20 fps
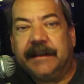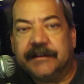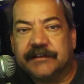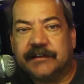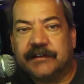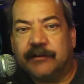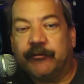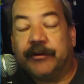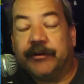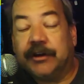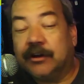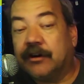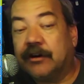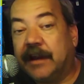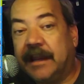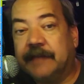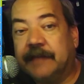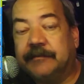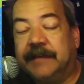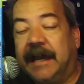that when your
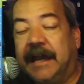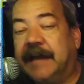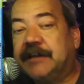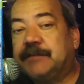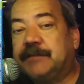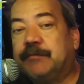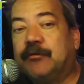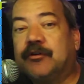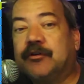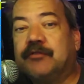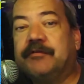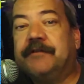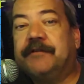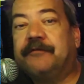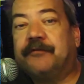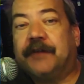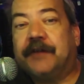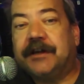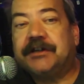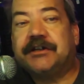ham dashboard
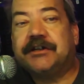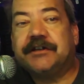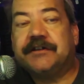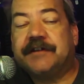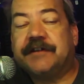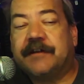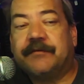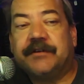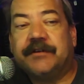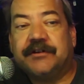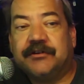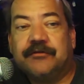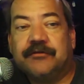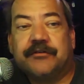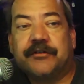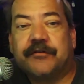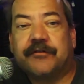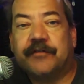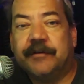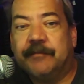refreshes every 2 or
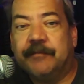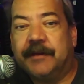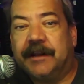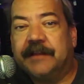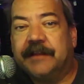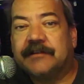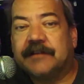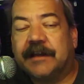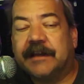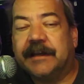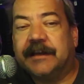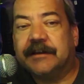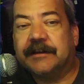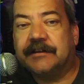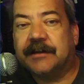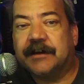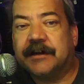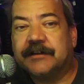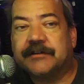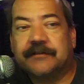3 minutes, like it
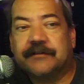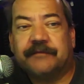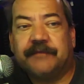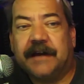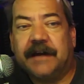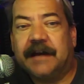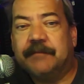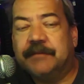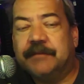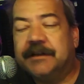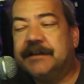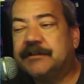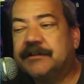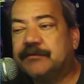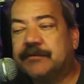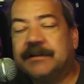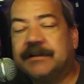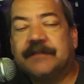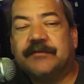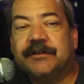does, or 5 minutes,
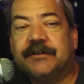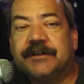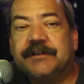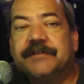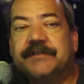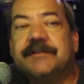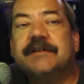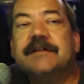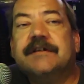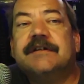whatever it is,